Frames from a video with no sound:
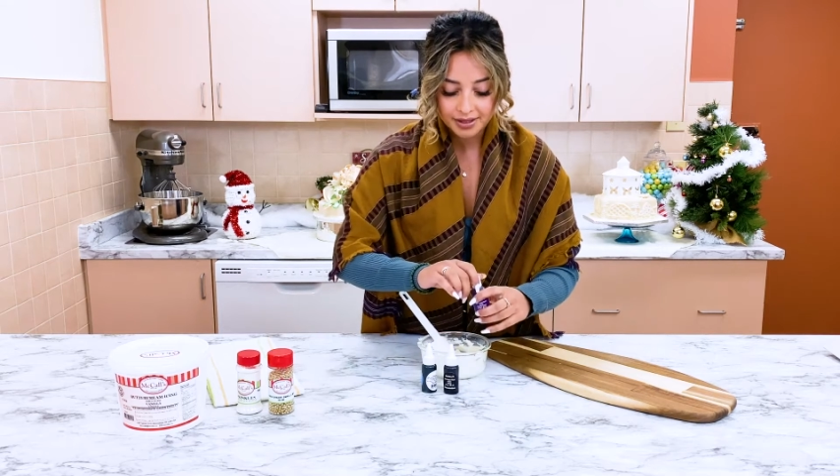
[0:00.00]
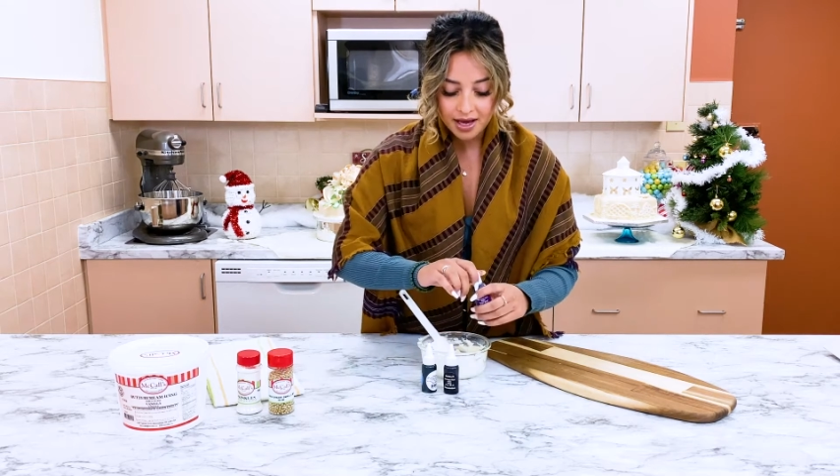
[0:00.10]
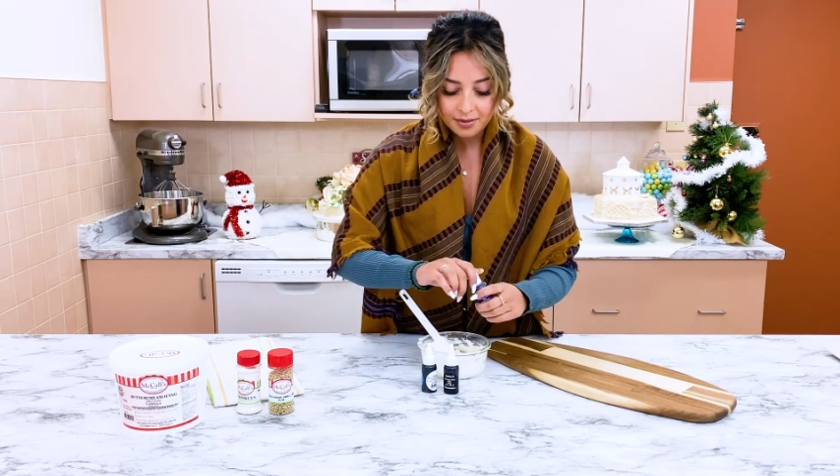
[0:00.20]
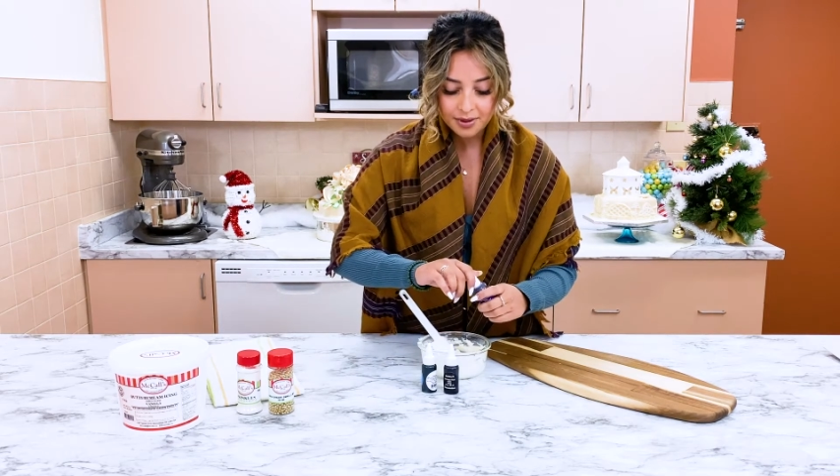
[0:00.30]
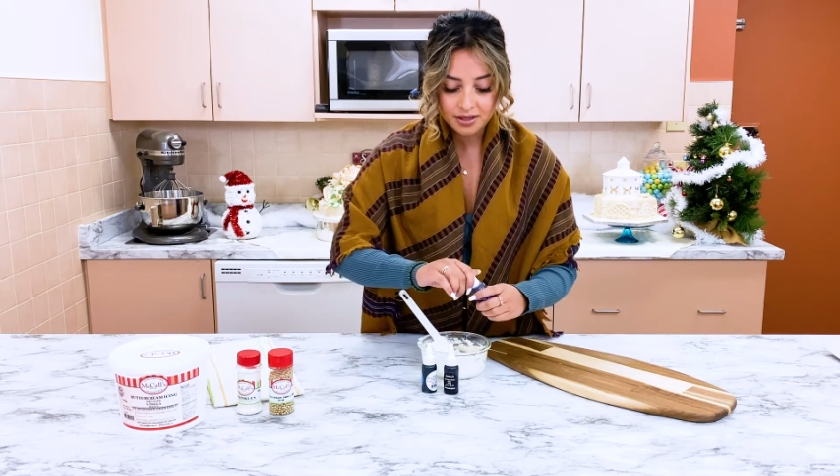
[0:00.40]

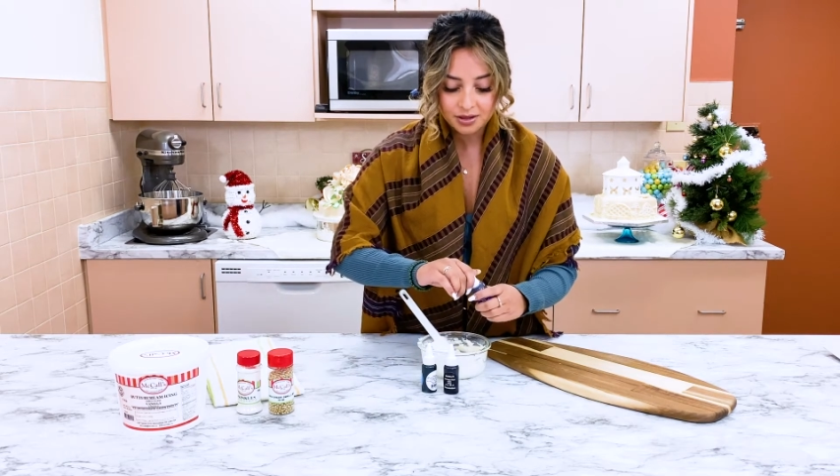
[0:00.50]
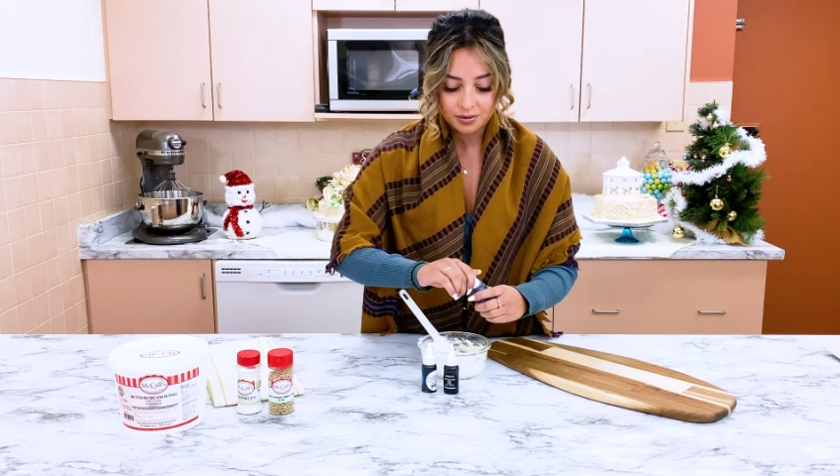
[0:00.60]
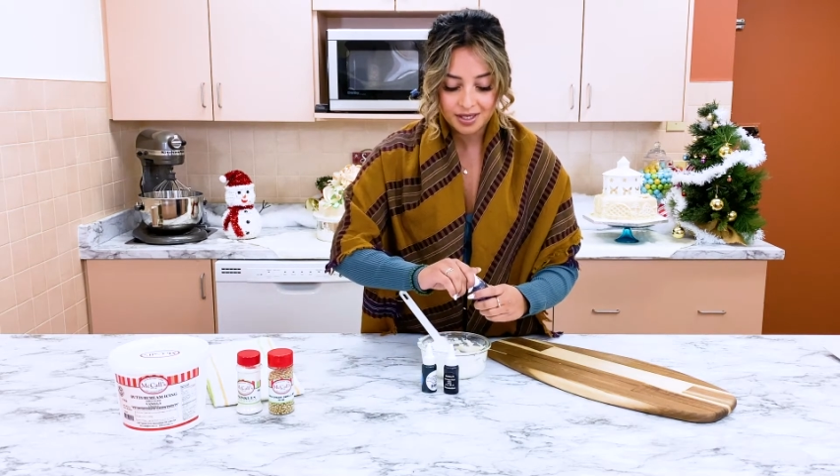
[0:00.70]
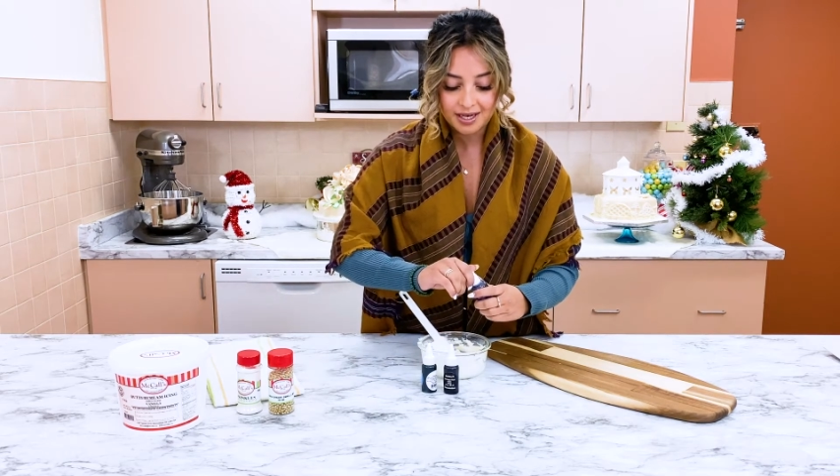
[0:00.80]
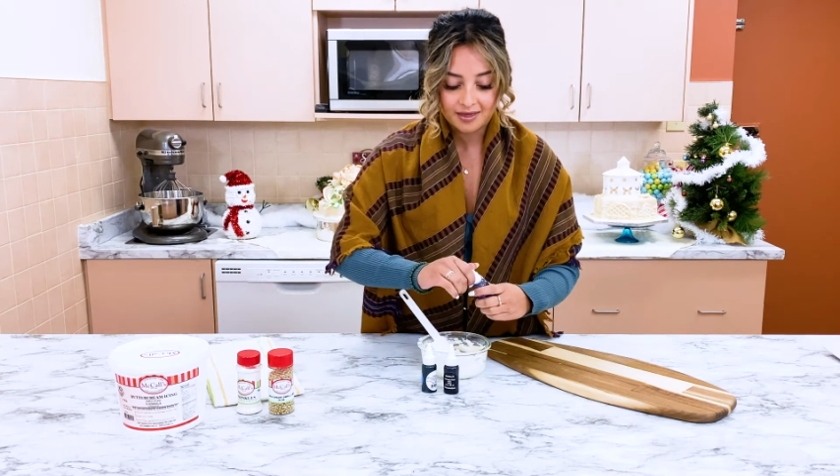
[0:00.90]
up until we
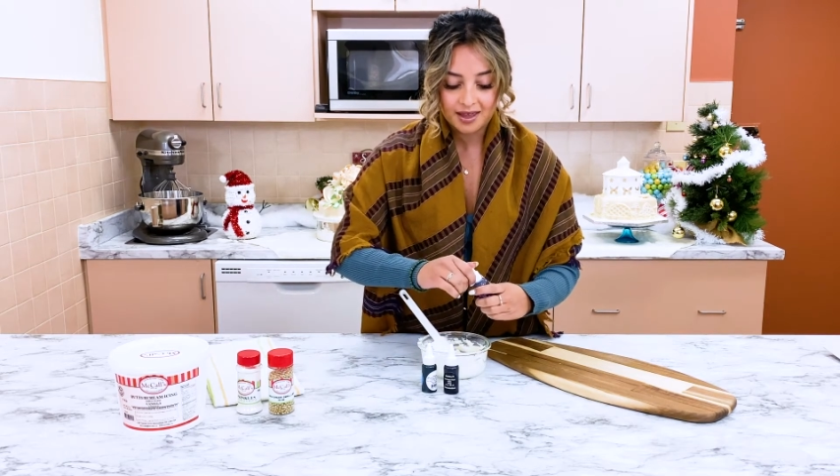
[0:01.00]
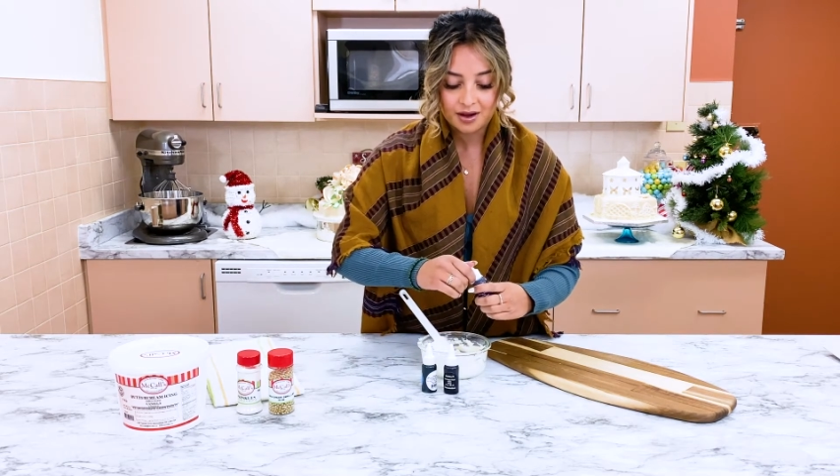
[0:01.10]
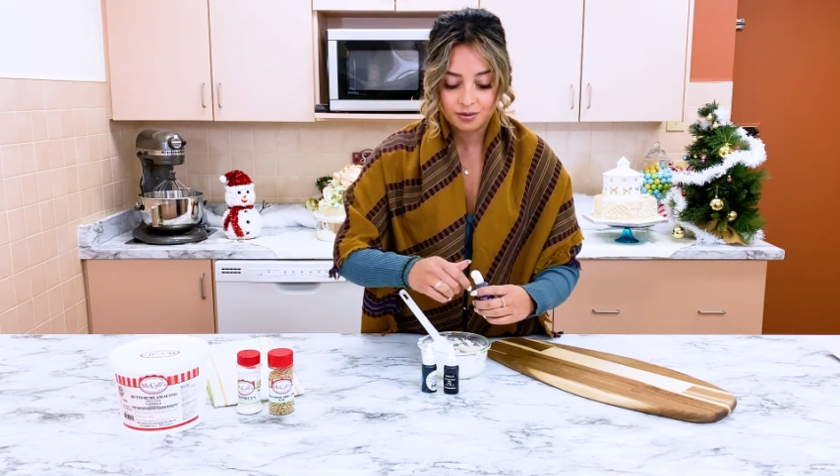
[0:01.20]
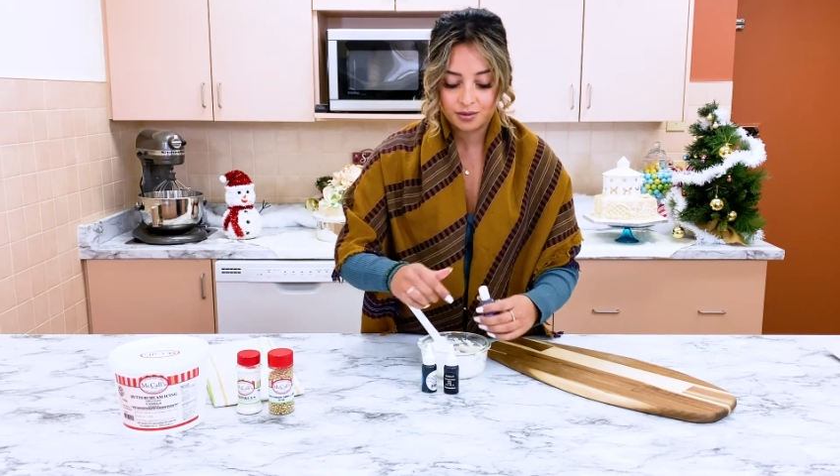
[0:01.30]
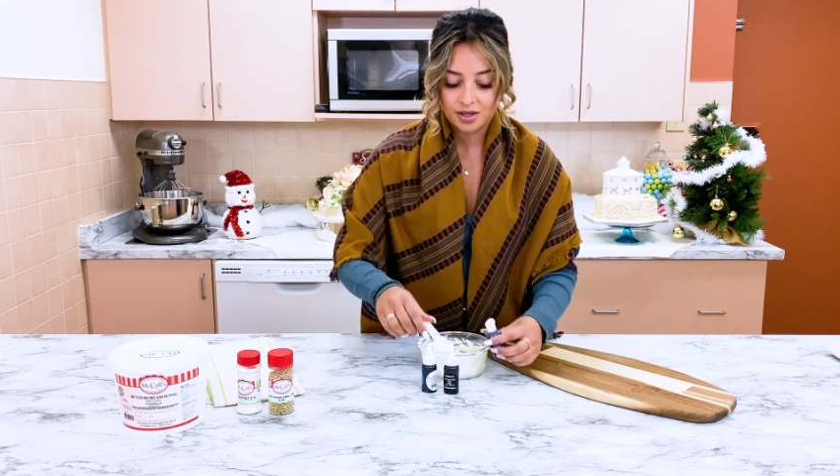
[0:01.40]
get that
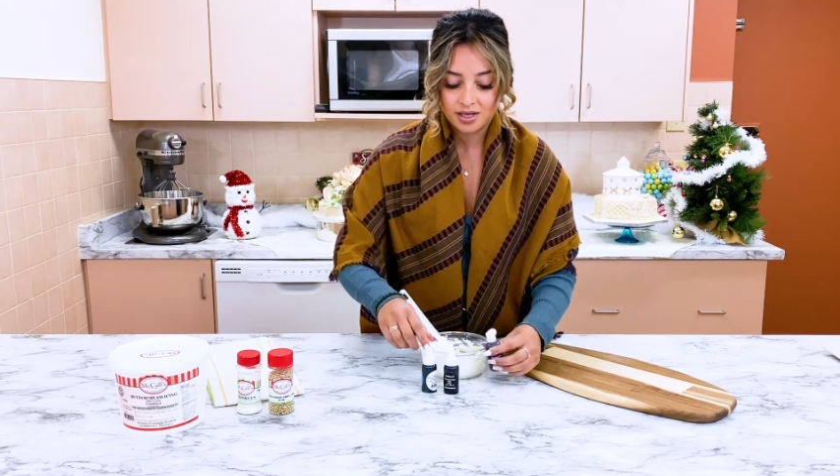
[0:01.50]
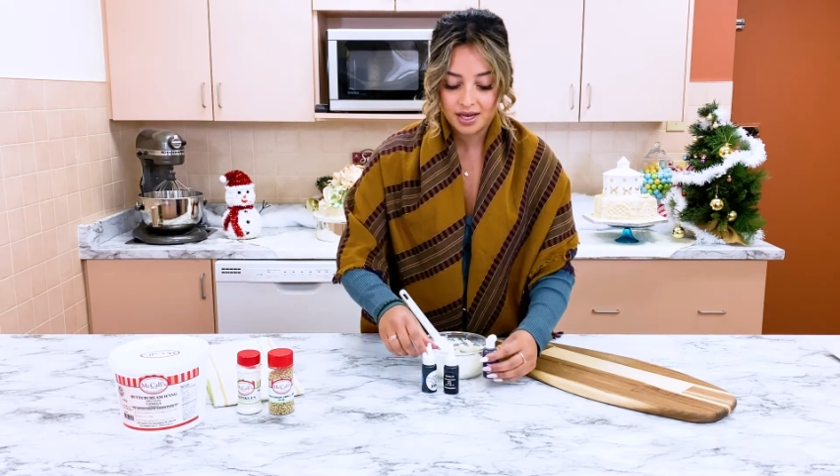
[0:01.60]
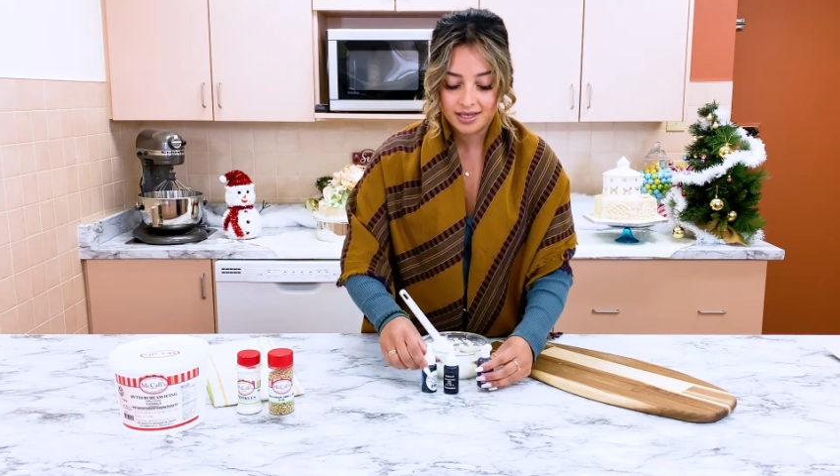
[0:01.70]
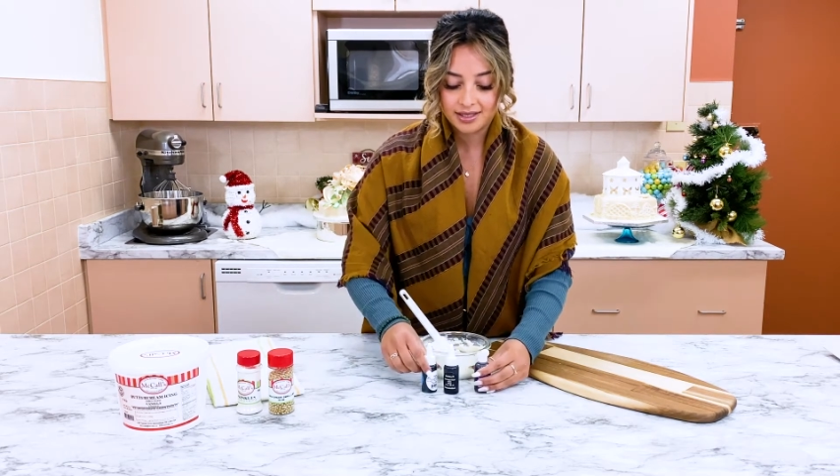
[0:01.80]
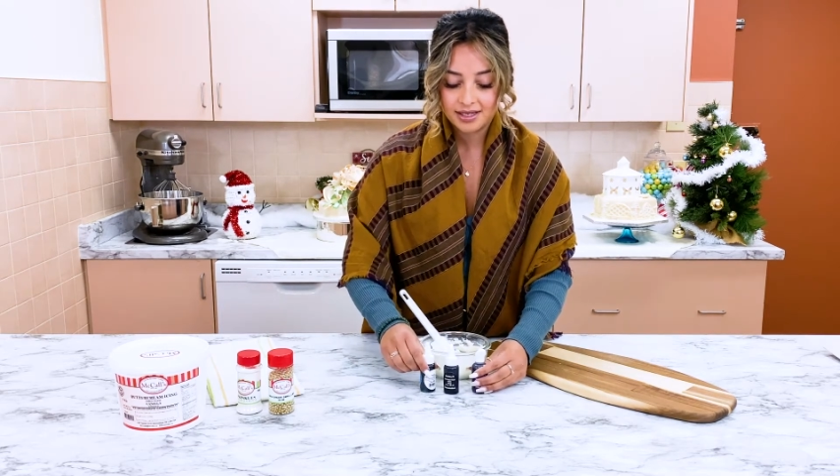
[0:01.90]
really
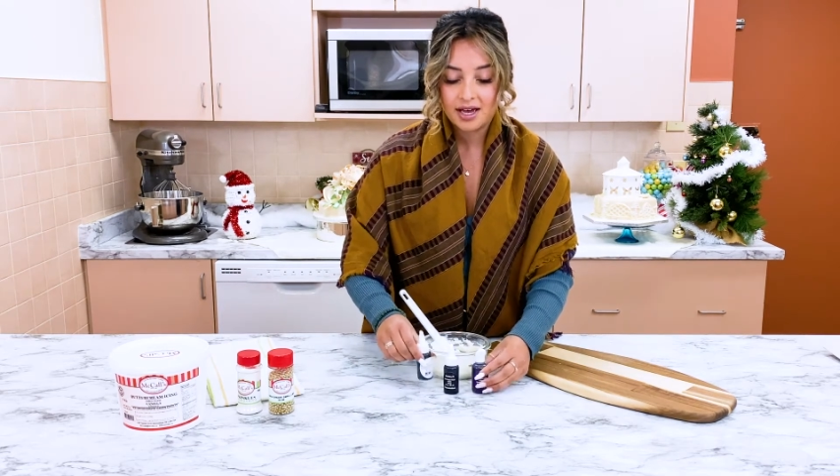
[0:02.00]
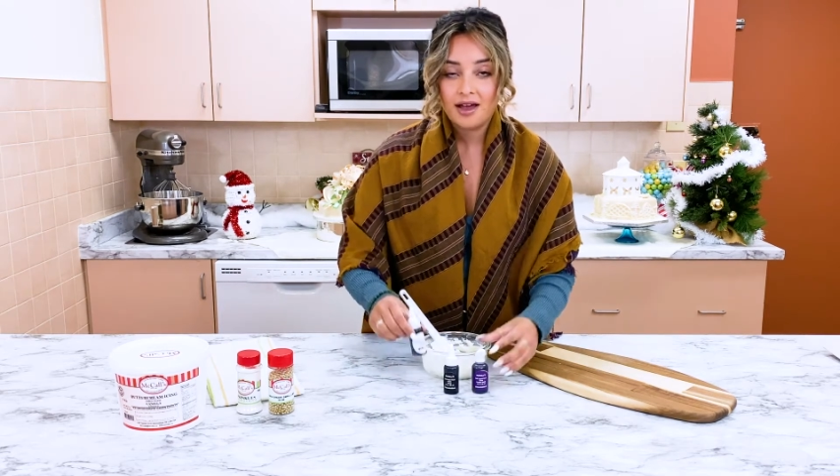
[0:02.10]
nice